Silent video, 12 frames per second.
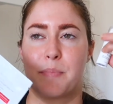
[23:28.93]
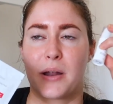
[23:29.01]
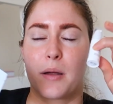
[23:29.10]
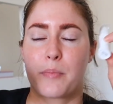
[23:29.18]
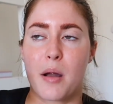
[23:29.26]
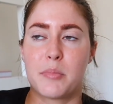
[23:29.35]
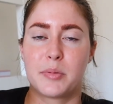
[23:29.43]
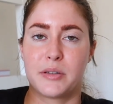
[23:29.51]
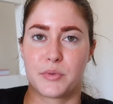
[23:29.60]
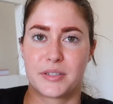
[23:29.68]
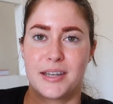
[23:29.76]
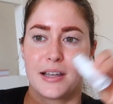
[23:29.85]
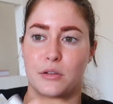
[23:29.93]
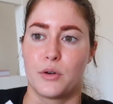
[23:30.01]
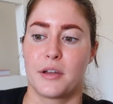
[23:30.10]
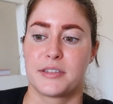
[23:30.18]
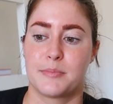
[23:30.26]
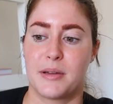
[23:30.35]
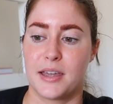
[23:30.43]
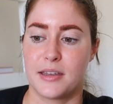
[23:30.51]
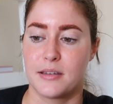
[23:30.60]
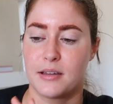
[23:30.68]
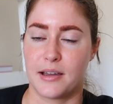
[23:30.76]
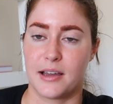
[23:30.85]
But I probably will stay loyal to
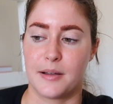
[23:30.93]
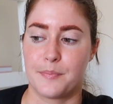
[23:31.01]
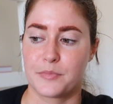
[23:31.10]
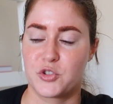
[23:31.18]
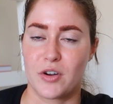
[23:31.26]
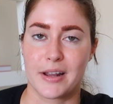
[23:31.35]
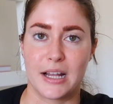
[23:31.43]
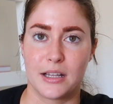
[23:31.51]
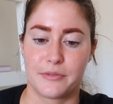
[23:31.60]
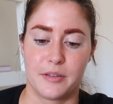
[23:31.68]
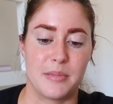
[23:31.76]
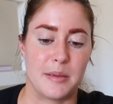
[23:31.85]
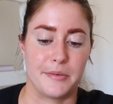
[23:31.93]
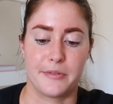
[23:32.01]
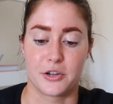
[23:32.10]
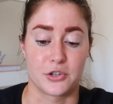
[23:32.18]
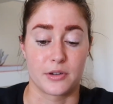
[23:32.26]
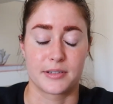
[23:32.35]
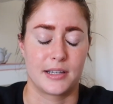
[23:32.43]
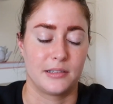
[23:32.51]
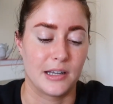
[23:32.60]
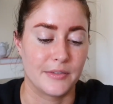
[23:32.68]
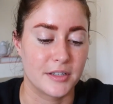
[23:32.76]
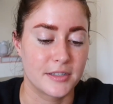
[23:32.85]
my Drunk Elephant Baby Facial because I
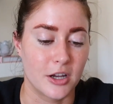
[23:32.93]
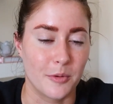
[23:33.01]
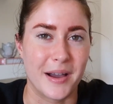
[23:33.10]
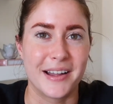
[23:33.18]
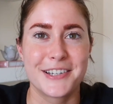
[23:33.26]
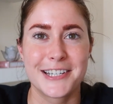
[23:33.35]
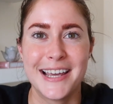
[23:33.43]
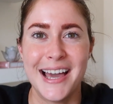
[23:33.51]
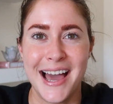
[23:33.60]
love it so much.